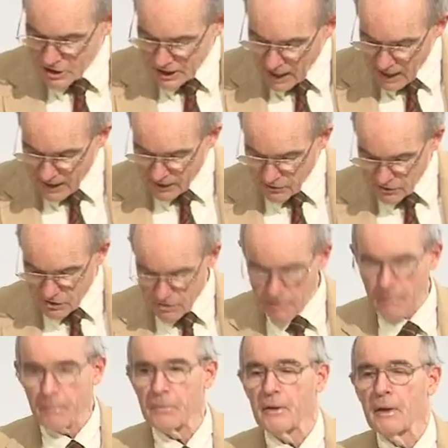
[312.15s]
styles.
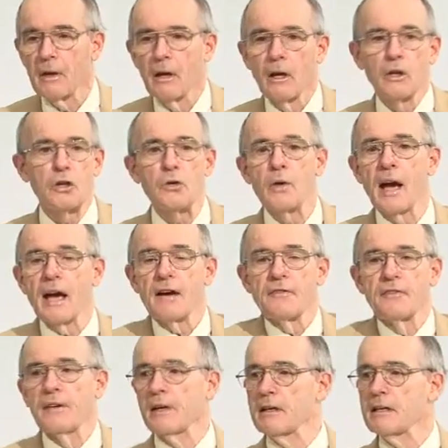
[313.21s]
You
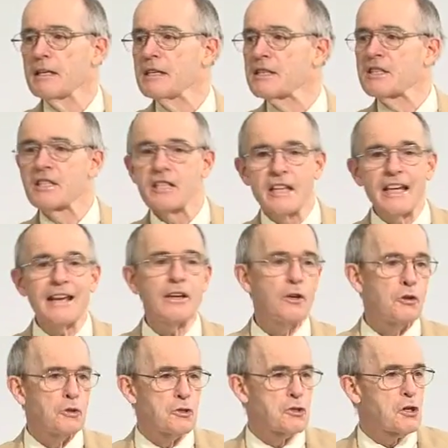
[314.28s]
have uh,
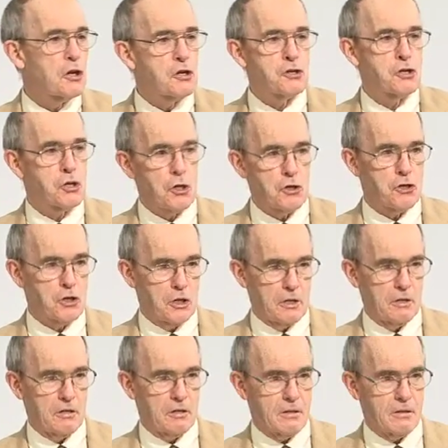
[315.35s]
singles
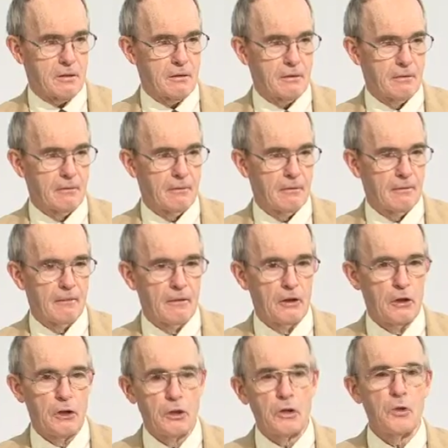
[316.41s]
churches.
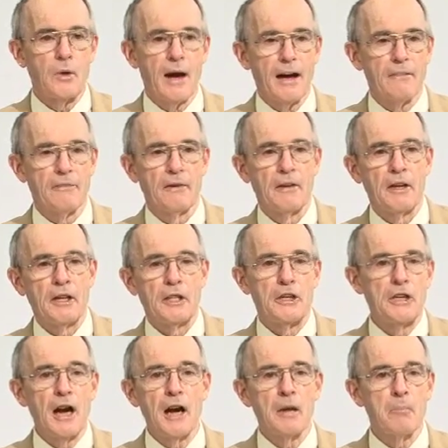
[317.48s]
You have
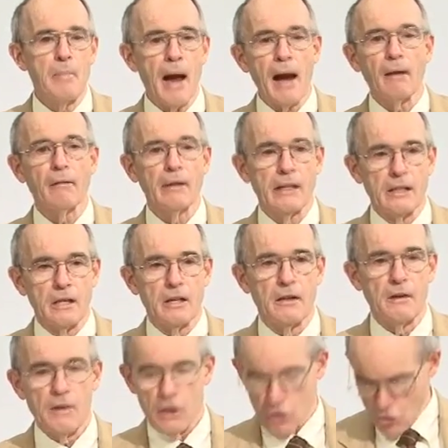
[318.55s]
young married
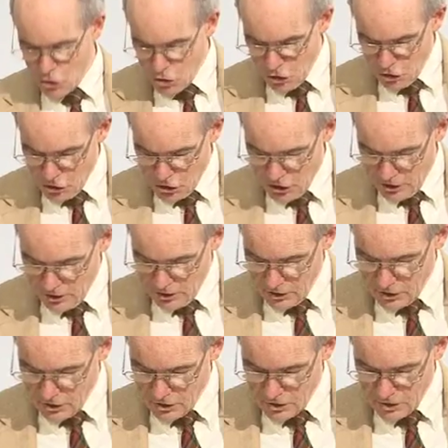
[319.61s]

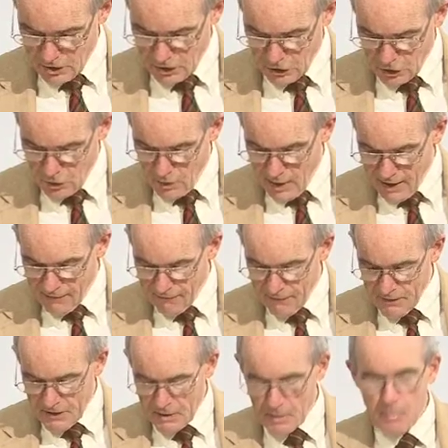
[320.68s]
churches. You have
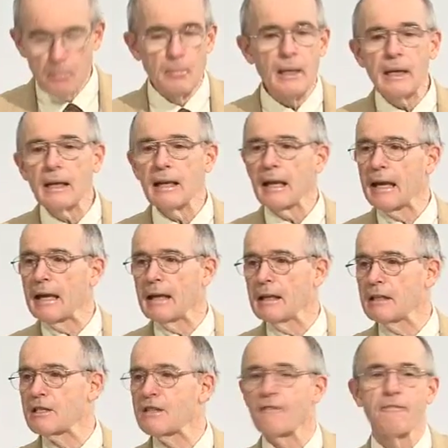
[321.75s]
middle
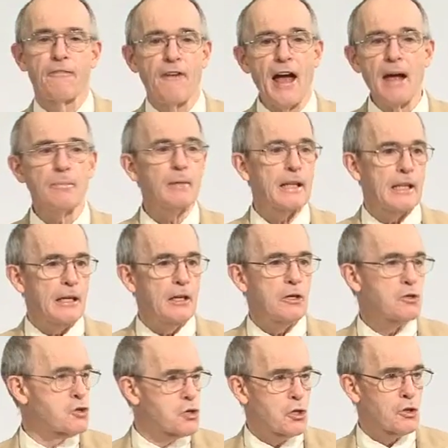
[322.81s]
aged family
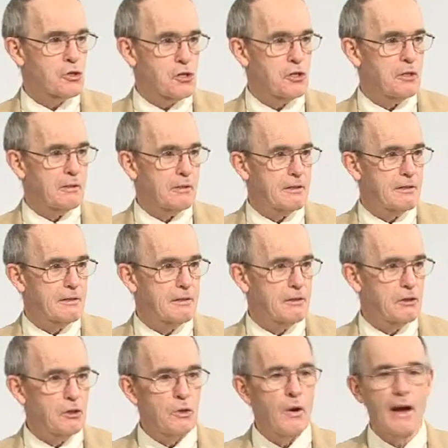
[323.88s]
churches.
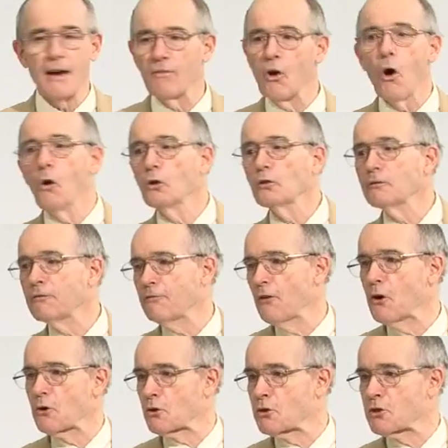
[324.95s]
You have old
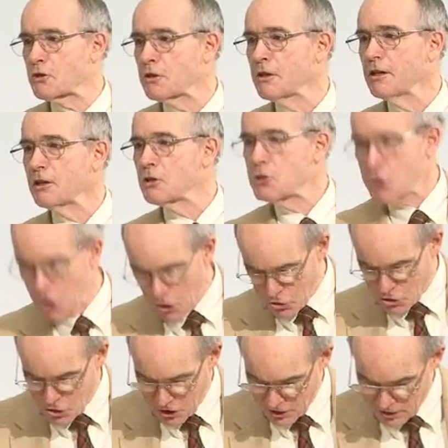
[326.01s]
folks
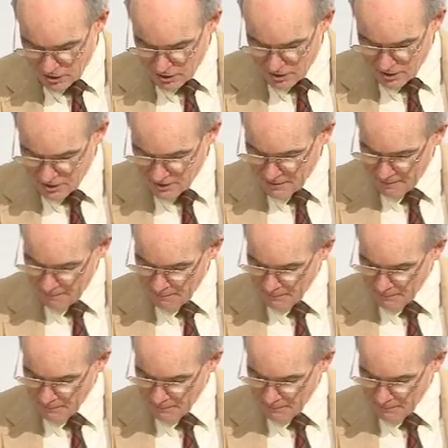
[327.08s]
churches.